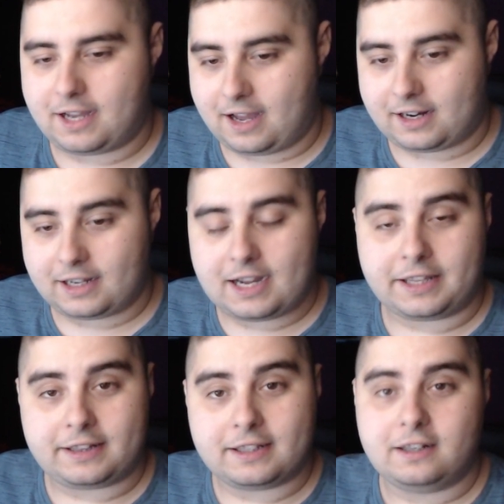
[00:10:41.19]

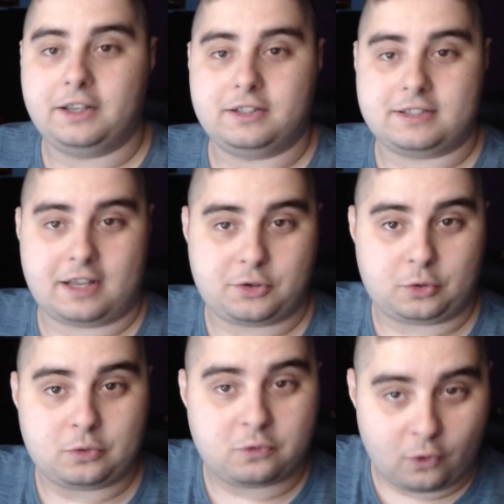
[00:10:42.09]
Aragaki telling Sachio
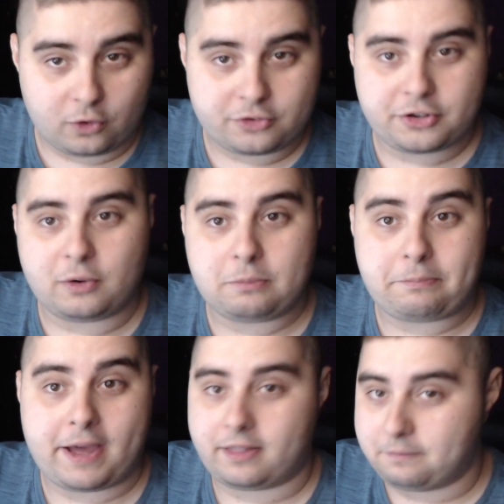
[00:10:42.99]
to forge your own
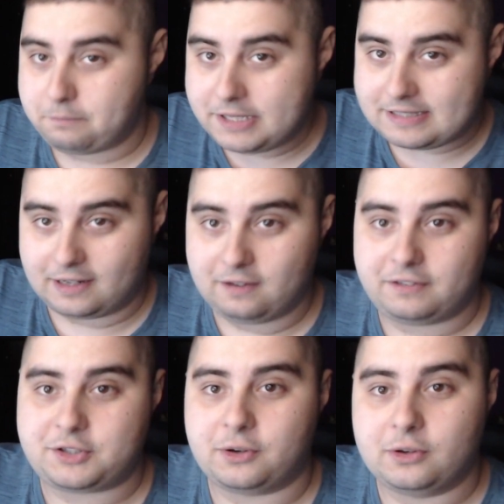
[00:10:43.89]
path, be
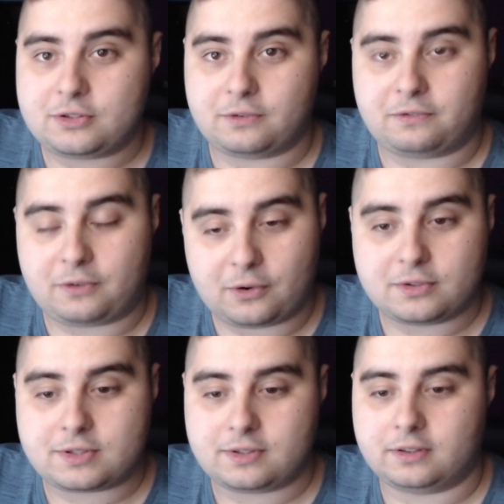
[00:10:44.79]
selfish also,
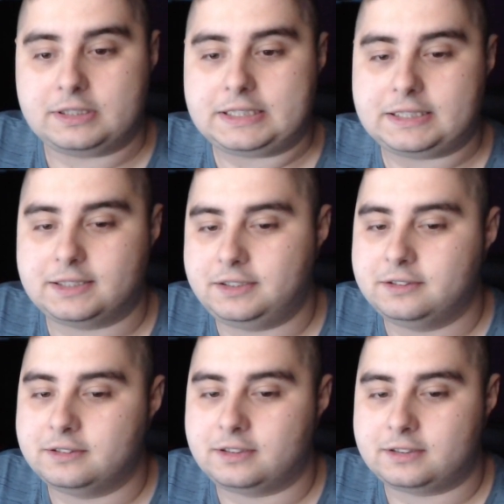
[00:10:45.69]
focus on
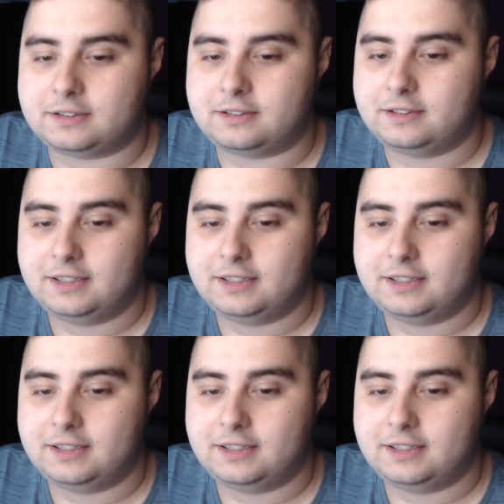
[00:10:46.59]
you also.